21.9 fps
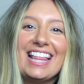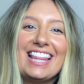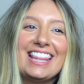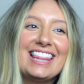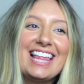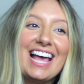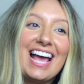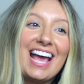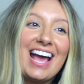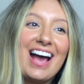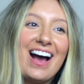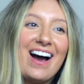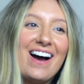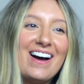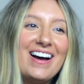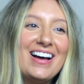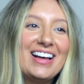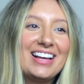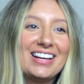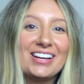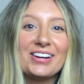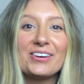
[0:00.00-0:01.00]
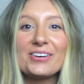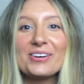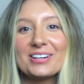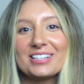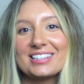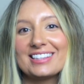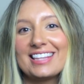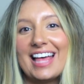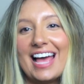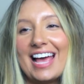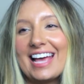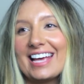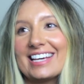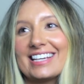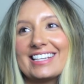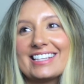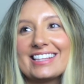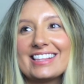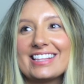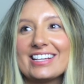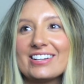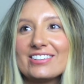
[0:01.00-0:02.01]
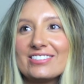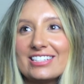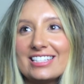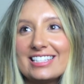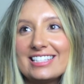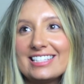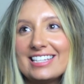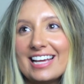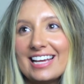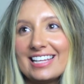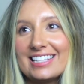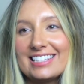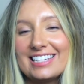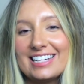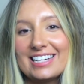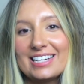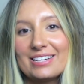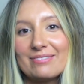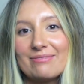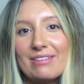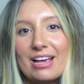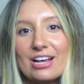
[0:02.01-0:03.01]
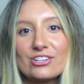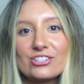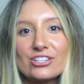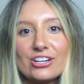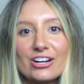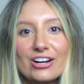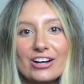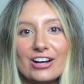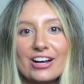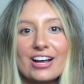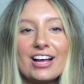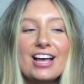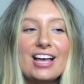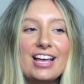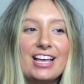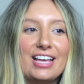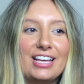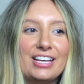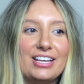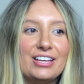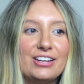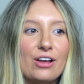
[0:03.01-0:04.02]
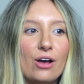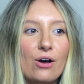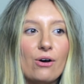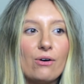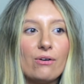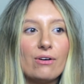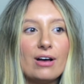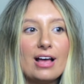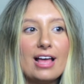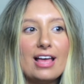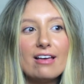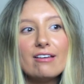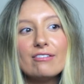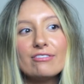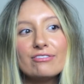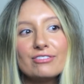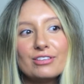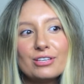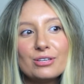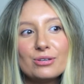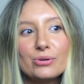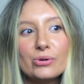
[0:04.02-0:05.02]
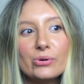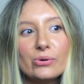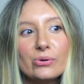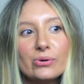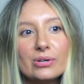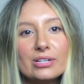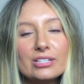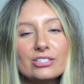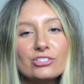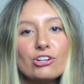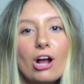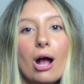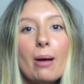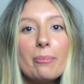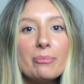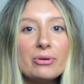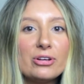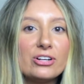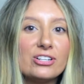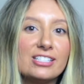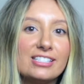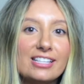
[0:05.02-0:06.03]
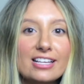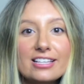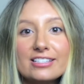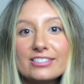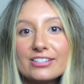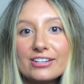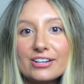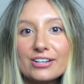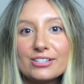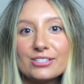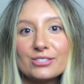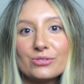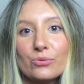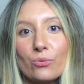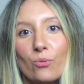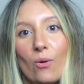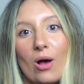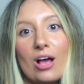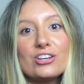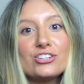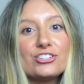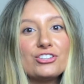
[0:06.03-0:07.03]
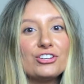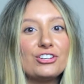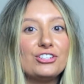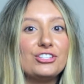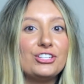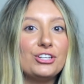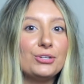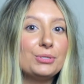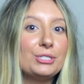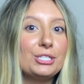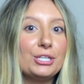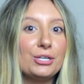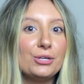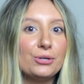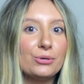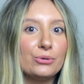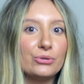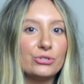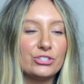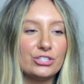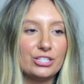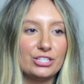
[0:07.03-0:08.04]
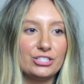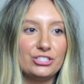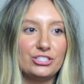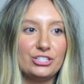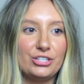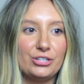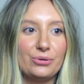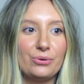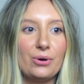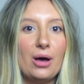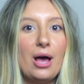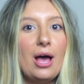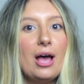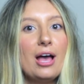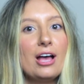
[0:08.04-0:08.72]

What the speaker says: They're just testing to make sure, if you drop your scissors, what should you do? Should you